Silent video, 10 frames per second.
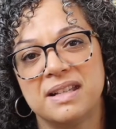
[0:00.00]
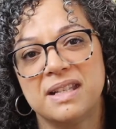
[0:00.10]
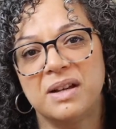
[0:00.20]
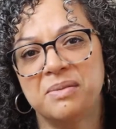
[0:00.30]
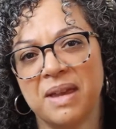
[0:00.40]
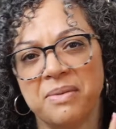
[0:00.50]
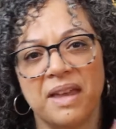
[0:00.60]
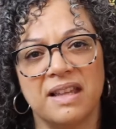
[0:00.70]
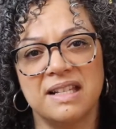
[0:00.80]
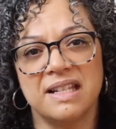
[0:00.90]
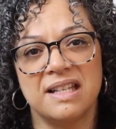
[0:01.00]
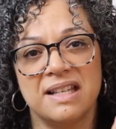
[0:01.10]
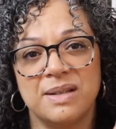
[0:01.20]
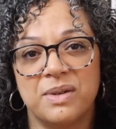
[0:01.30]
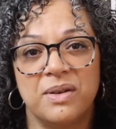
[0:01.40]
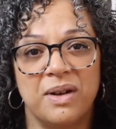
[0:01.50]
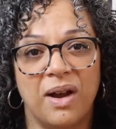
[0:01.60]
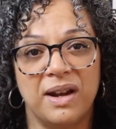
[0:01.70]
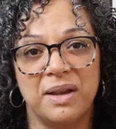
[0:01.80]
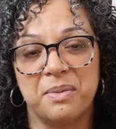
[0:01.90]
So maybe I'll listen to this one on
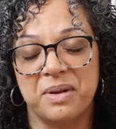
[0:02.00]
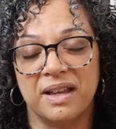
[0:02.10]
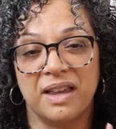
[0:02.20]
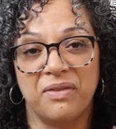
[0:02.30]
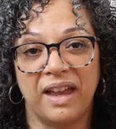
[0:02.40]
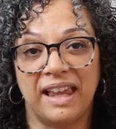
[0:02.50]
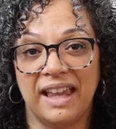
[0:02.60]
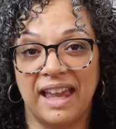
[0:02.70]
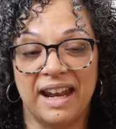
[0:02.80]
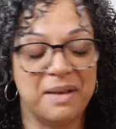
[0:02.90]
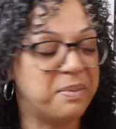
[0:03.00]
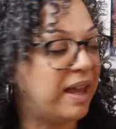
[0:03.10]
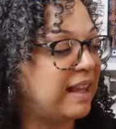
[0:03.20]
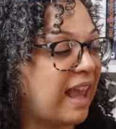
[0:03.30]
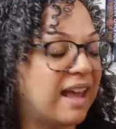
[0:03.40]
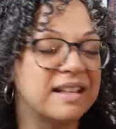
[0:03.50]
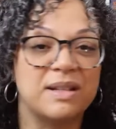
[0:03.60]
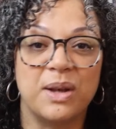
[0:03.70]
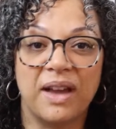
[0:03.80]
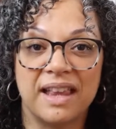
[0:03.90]
audiobook if I can get it. But yeah,
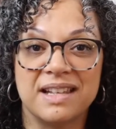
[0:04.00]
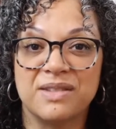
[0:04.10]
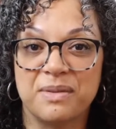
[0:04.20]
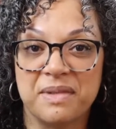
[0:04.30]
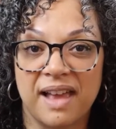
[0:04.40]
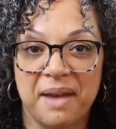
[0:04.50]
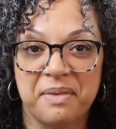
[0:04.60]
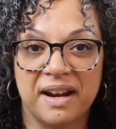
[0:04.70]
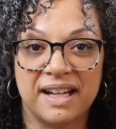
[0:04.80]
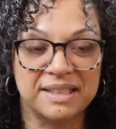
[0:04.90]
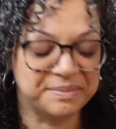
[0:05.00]
so I got this from the library.